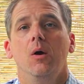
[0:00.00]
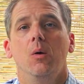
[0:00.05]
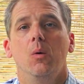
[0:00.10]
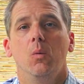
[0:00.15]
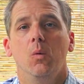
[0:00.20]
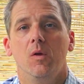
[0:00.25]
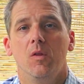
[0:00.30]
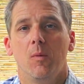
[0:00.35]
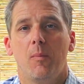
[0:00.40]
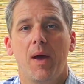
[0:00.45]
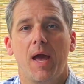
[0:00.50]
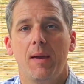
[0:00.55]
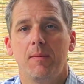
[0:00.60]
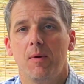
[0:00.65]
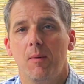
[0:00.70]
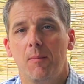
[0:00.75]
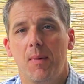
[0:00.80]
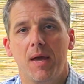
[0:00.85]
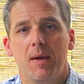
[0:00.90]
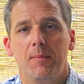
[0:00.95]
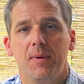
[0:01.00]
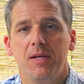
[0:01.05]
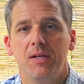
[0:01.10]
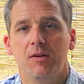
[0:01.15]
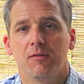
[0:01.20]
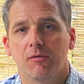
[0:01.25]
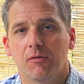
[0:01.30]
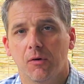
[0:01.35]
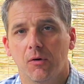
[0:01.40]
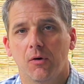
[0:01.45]
when the payment may be
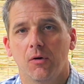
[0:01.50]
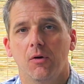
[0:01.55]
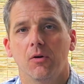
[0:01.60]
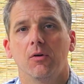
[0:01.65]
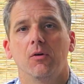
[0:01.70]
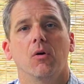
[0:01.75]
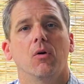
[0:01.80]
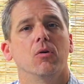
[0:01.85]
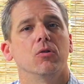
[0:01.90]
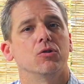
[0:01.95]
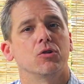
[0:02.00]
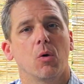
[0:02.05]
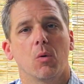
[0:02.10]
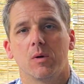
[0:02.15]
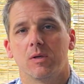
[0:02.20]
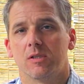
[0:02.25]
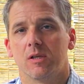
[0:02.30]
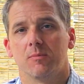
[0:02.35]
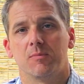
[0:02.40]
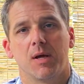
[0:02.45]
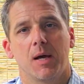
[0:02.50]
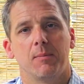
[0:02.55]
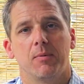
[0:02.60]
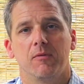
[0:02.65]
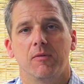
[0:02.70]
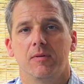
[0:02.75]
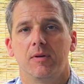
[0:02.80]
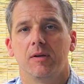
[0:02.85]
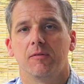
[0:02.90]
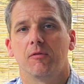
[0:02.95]
deferred or showing some type
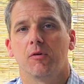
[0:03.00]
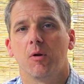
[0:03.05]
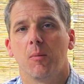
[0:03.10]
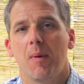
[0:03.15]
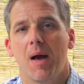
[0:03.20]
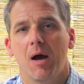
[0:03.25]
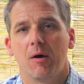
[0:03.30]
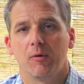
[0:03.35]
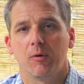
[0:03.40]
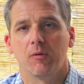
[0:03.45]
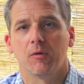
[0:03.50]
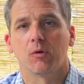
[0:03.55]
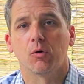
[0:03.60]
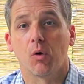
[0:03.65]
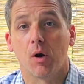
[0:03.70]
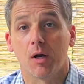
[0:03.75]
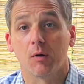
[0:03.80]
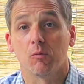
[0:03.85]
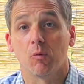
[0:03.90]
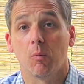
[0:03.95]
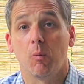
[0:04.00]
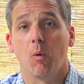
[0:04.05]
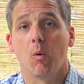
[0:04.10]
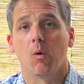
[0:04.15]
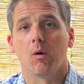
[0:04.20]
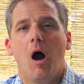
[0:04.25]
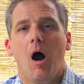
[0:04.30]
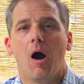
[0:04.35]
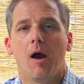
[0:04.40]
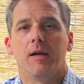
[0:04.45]
of a different amount on the credit
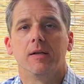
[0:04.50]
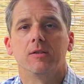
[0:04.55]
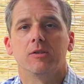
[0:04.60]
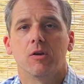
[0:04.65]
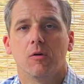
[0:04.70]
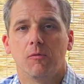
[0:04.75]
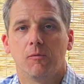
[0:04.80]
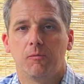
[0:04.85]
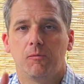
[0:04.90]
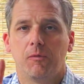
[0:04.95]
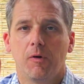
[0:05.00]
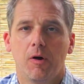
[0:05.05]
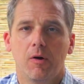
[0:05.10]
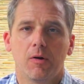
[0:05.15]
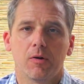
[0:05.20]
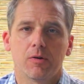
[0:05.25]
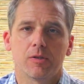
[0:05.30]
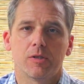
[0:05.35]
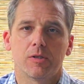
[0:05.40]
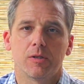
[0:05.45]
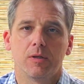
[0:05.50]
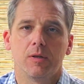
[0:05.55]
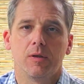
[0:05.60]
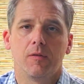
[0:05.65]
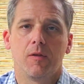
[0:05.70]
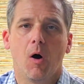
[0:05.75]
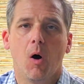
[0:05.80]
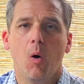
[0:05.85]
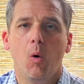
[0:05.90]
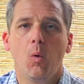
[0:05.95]
report. All right, so first,
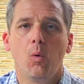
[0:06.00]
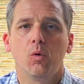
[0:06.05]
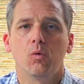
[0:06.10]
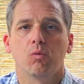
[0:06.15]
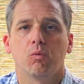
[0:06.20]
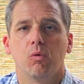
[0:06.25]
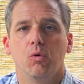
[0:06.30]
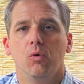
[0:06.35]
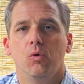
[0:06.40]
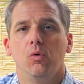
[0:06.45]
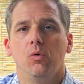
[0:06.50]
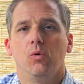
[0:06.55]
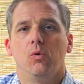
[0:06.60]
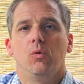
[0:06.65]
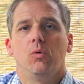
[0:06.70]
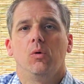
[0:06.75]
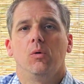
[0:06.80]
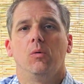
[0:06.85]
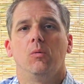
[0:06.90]
the old rule